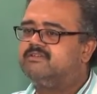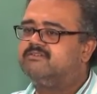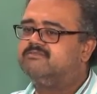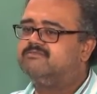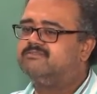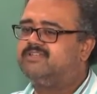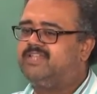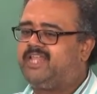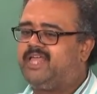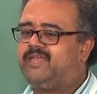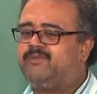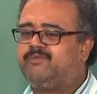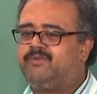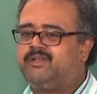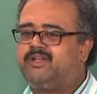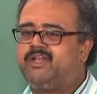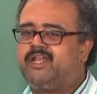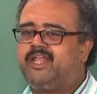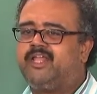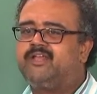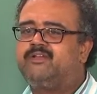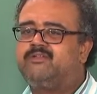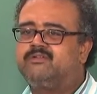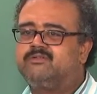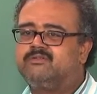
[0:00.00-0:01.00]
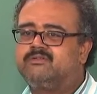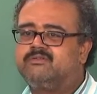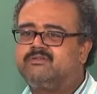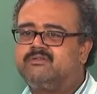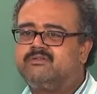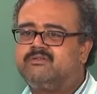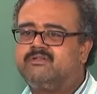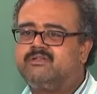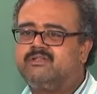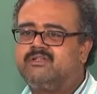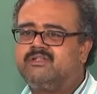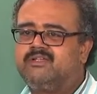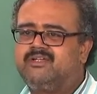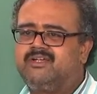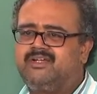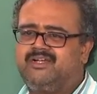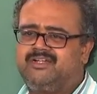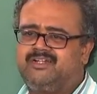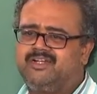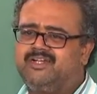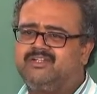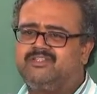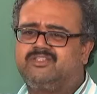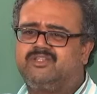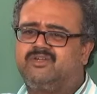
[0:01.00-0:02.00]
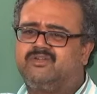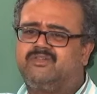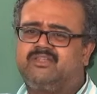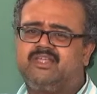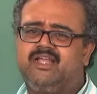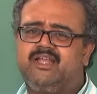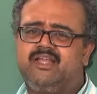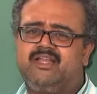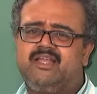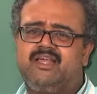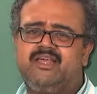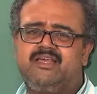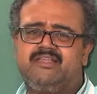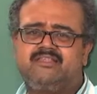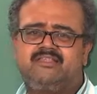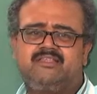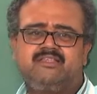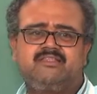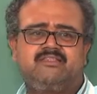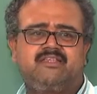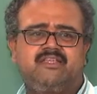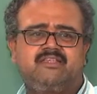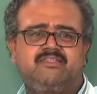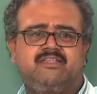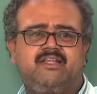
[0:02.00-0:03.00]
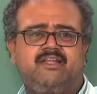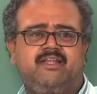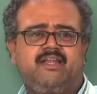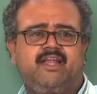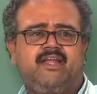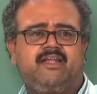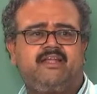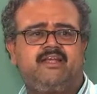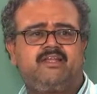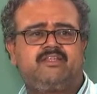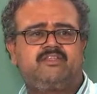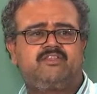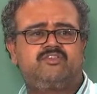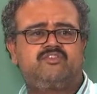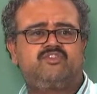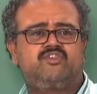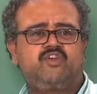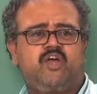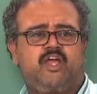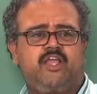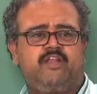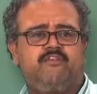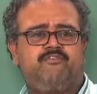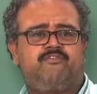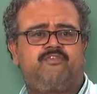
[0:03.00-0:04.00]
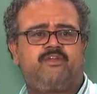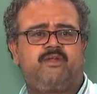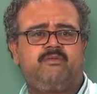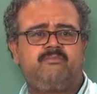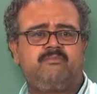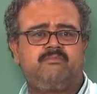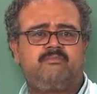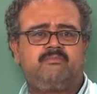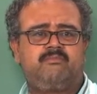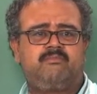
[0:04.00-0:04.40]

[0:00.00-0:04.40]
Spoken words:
Well, I1 and I2. It turns out that since I generated this join from